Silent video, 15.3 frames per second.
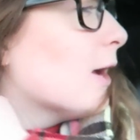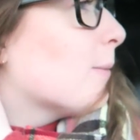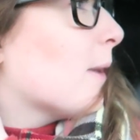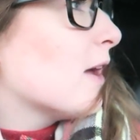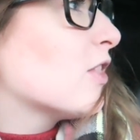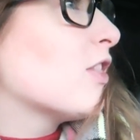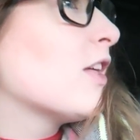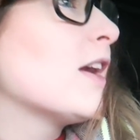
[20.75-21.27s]

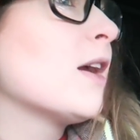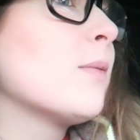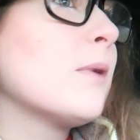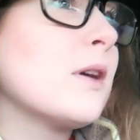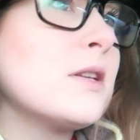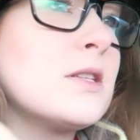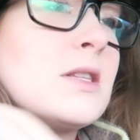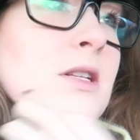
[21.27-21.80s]
but I think
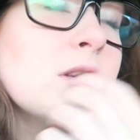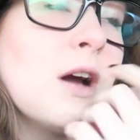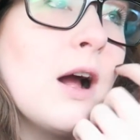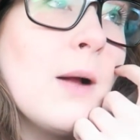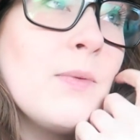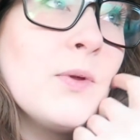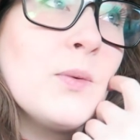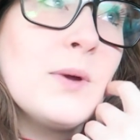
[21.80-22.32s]
because of the
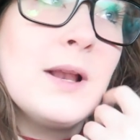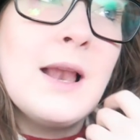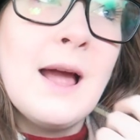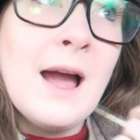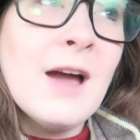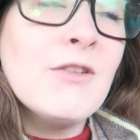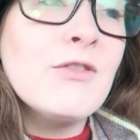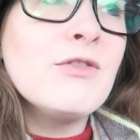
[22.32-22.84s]
time that we
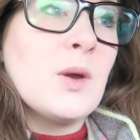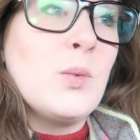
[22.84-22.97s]
left,